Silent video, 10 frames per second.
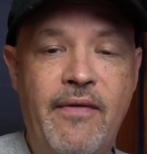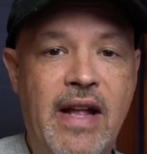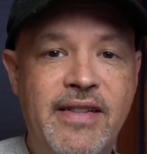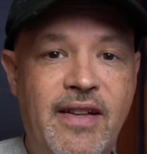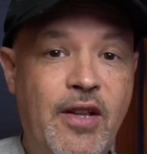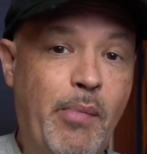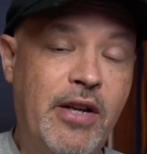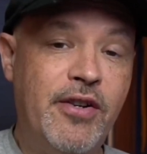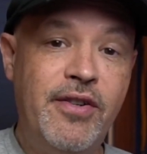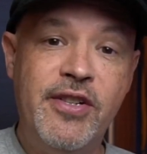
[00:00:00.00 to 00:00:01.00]
and that's that the
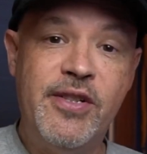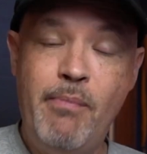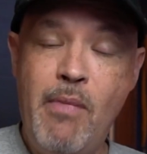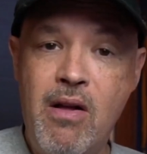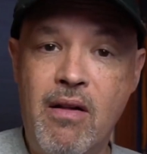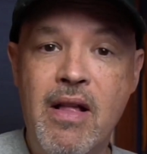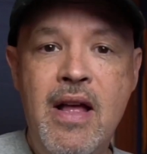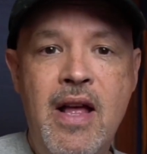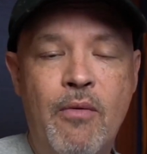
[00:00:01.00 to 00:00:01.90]
pictures are small.